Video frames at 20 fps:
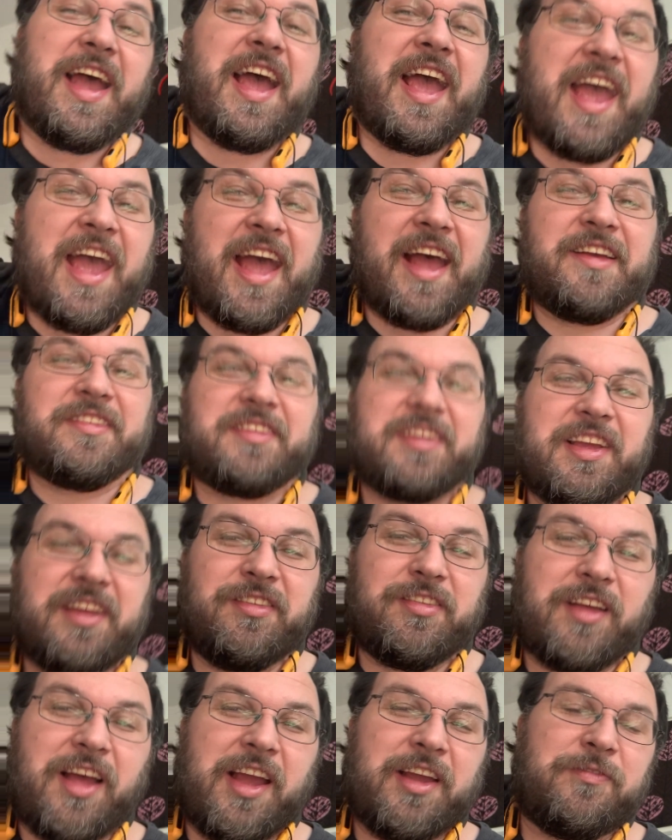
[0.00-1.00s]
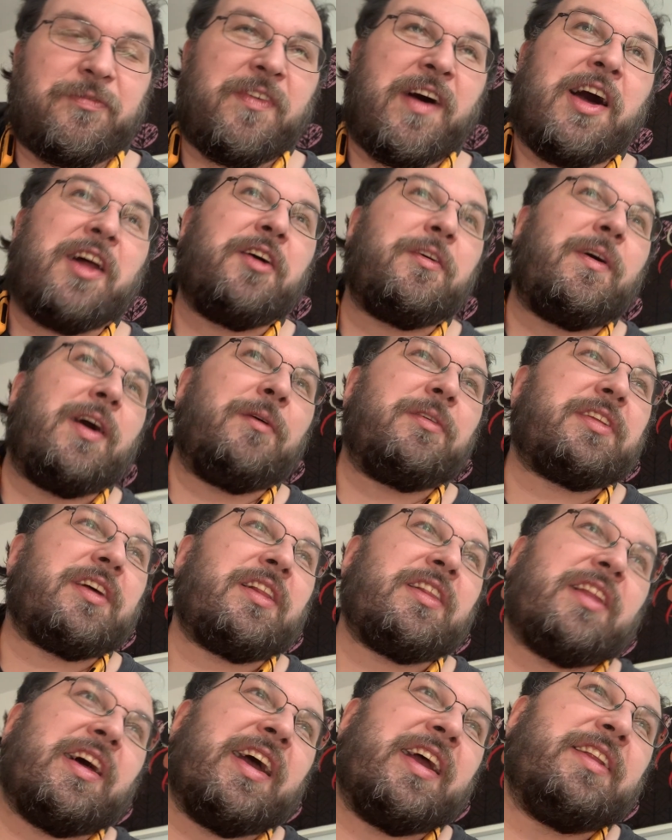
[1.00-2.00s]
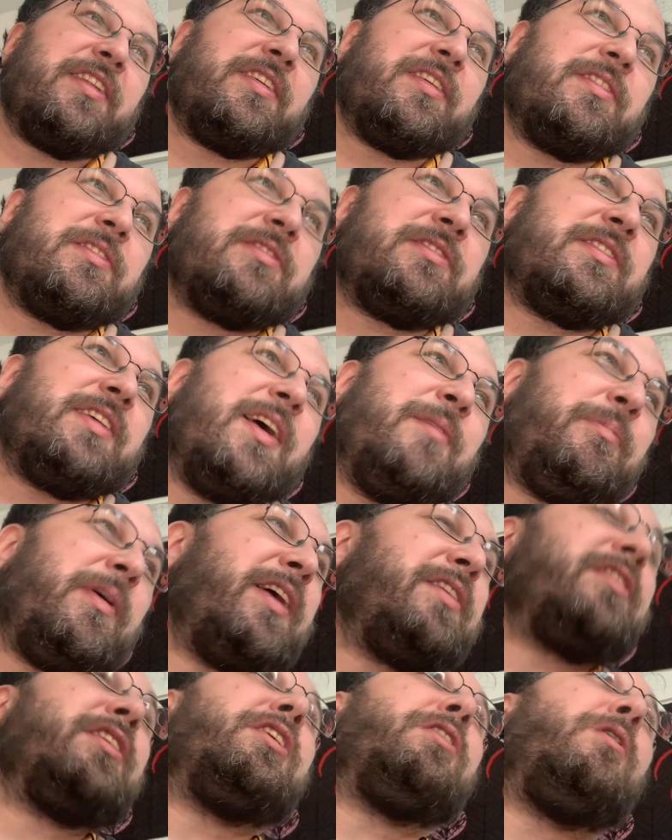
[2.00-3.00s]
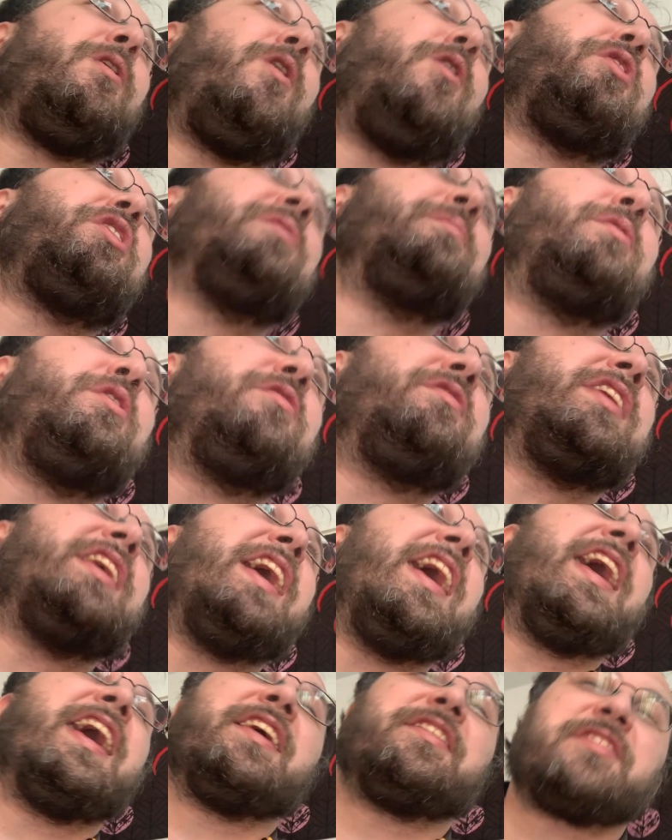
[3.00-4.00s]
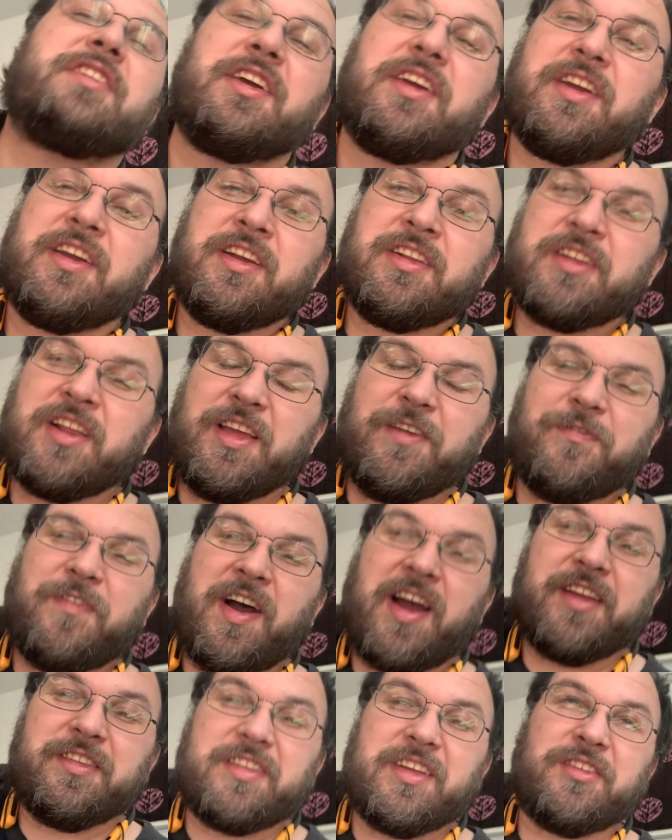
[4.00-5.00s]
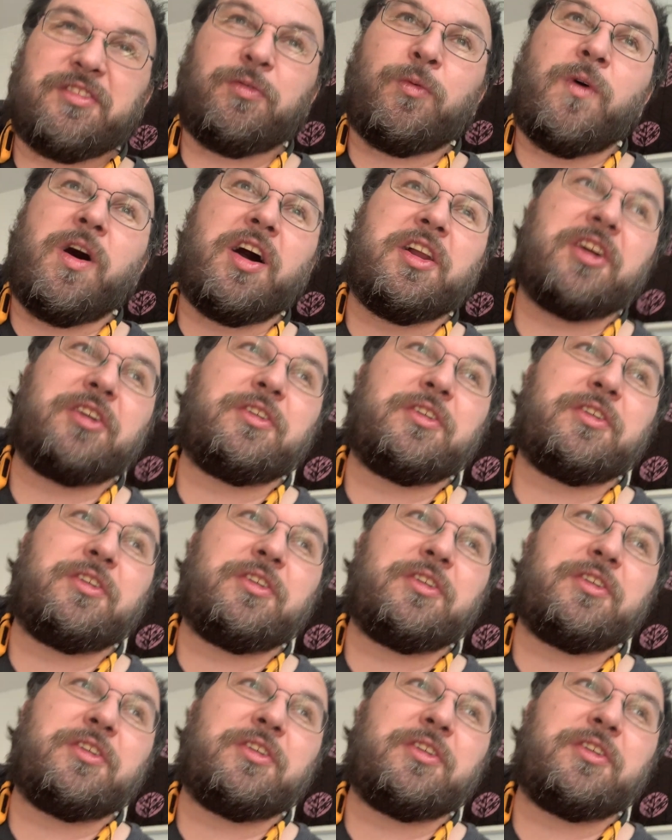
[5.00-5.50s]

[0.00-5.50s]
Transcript: as he's like following around with a light. It plays a little horror movie esque. Then he finds this water